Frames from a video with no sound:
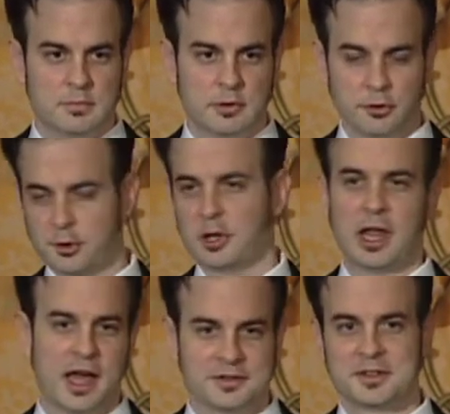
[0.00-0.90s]
learn a
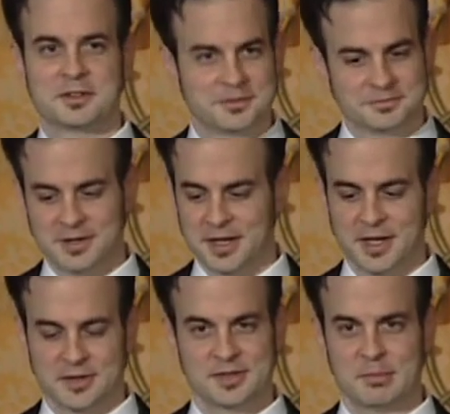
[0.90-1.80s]
lot, I
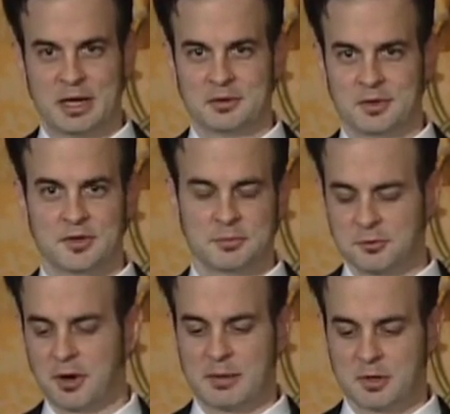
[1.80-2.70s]
guess, about the
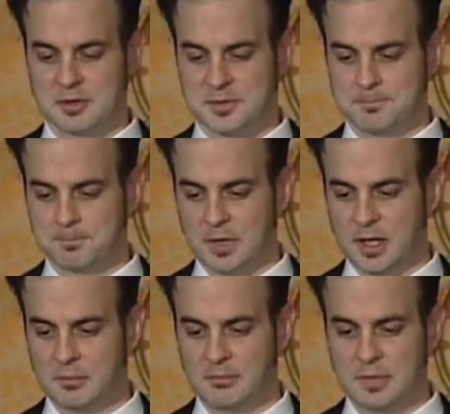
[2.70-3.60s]
subscribers.
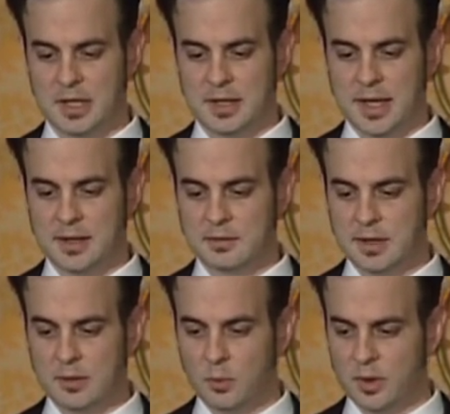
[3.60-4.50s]

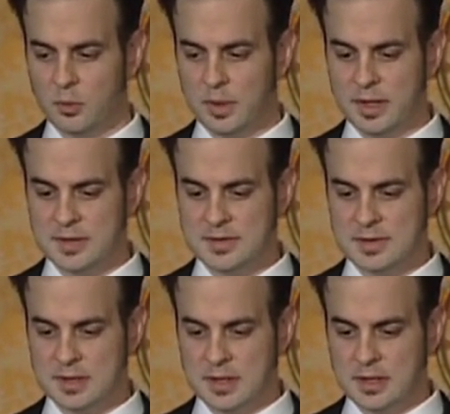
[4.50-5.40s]
And one of the ways